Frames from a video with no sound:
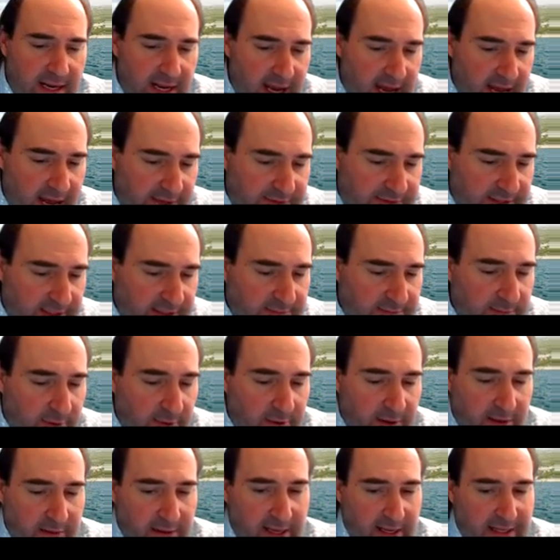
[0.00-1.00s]
At this
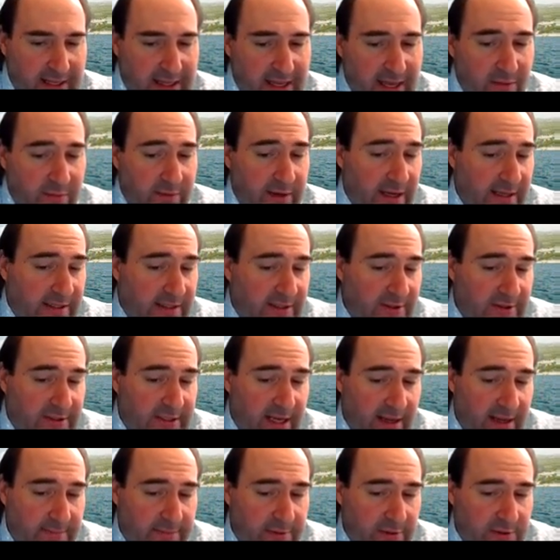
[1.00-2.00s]
point, again, we got their
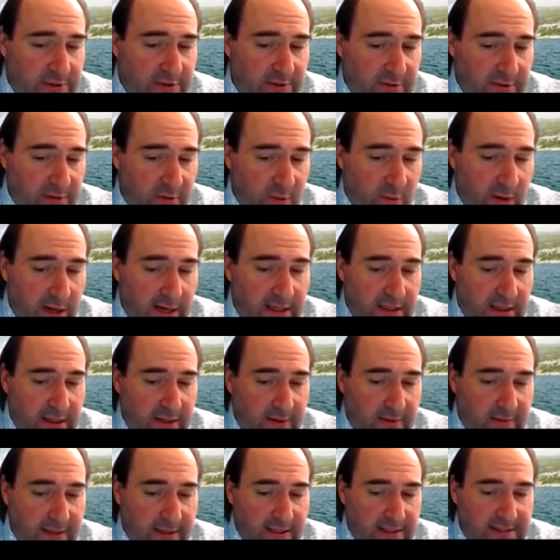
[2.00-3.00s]
temperature in the right
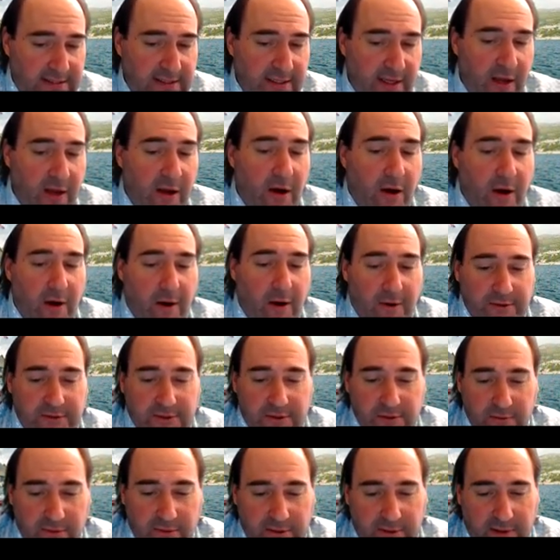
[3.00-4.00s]
units.
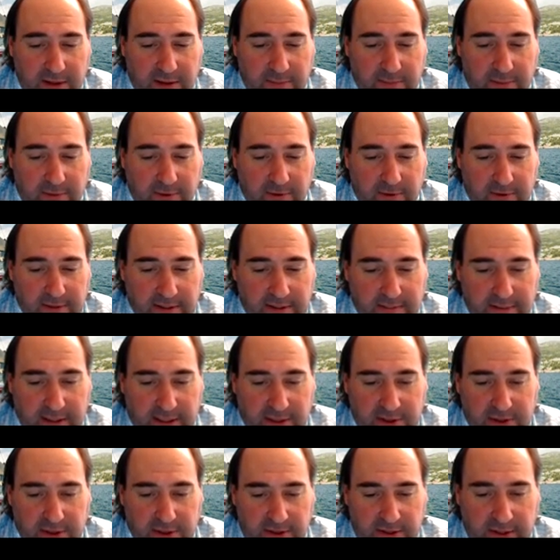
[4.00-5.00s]
Also really important to
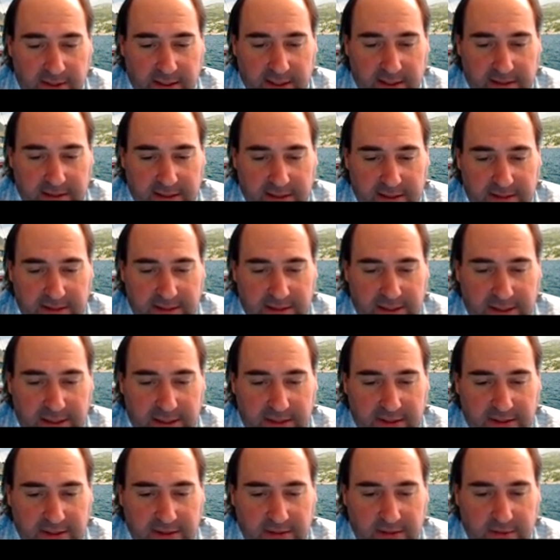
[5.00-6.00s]
make sure you get the
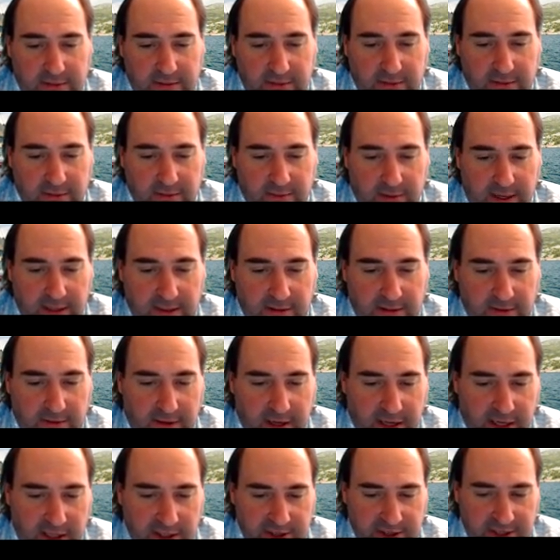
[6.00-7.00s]
T2 in the right
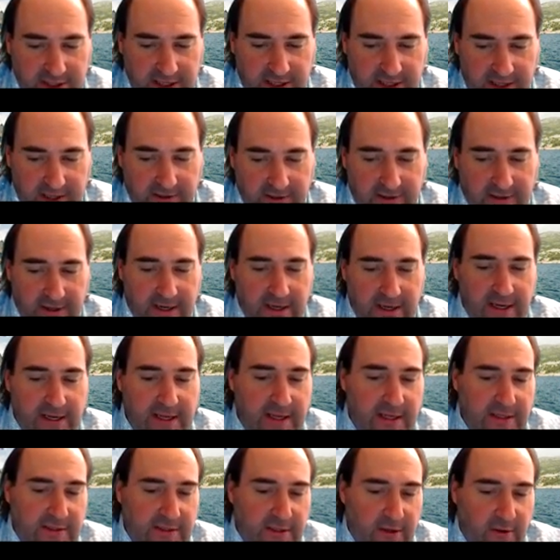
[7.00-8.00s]
location here.
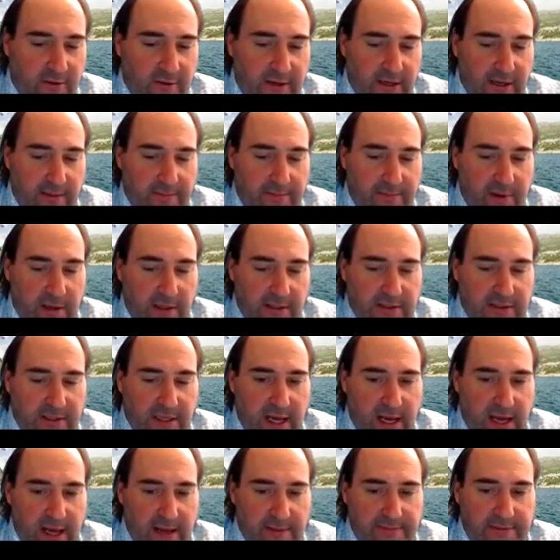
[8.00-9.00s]
It's going up on
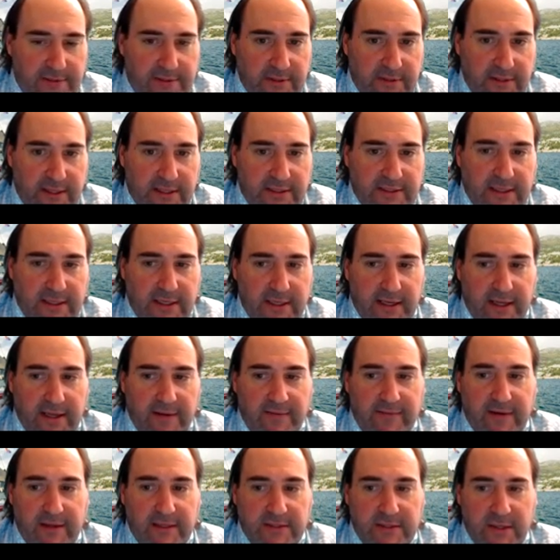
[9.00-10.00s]
top, so that's going to
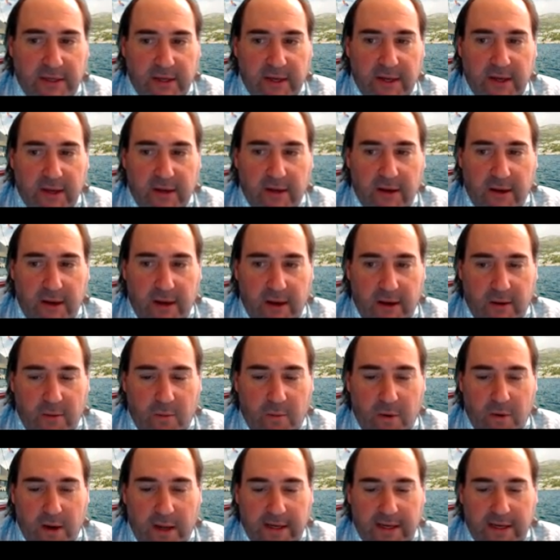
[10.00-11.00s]
give us
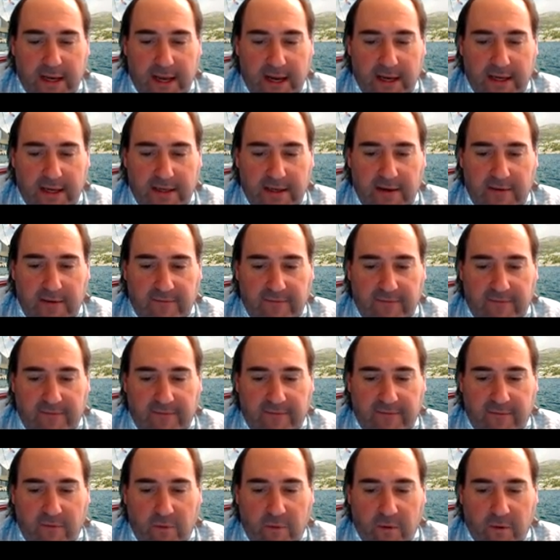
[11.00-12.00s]

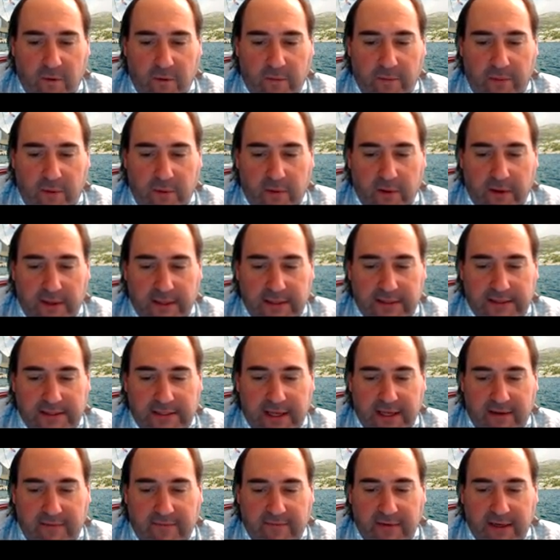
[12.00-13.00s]

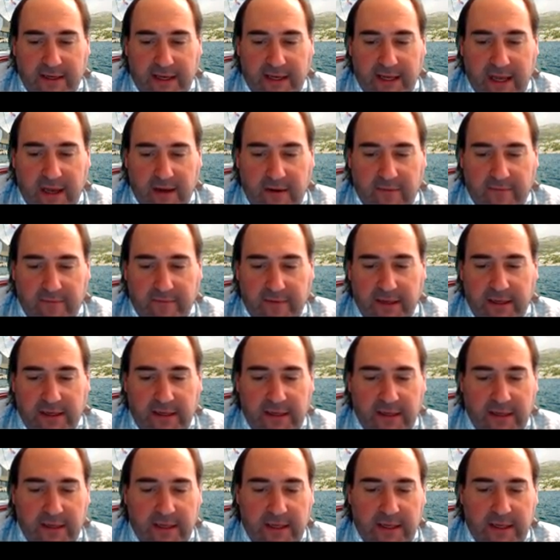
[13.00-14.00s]
194.7 Kelvin